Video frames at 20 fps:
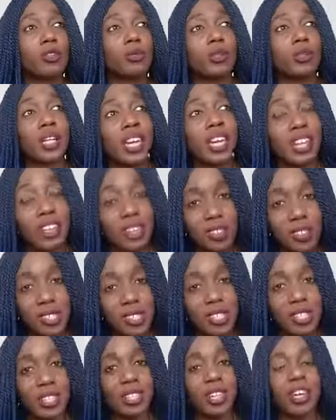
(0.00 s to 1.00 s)
You will hit a
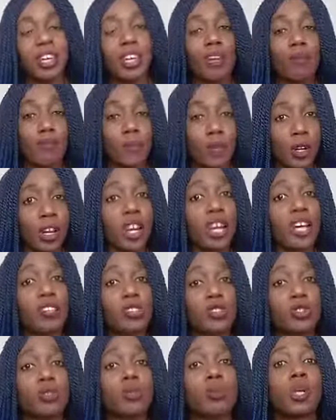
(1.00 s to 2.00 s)
ceiling and if
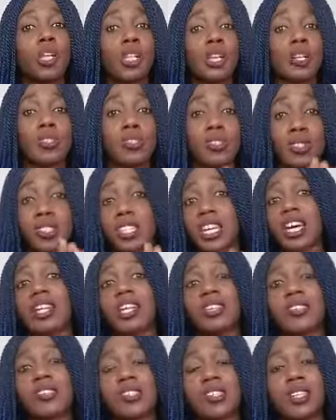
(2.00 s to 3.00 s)
unless you're willing to stay at
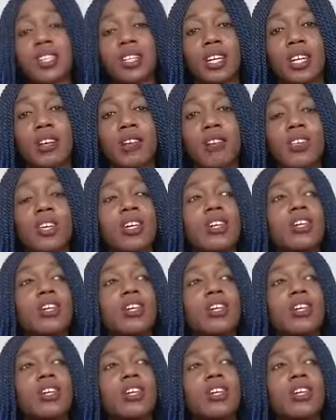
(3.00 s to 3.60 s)
that ceiling,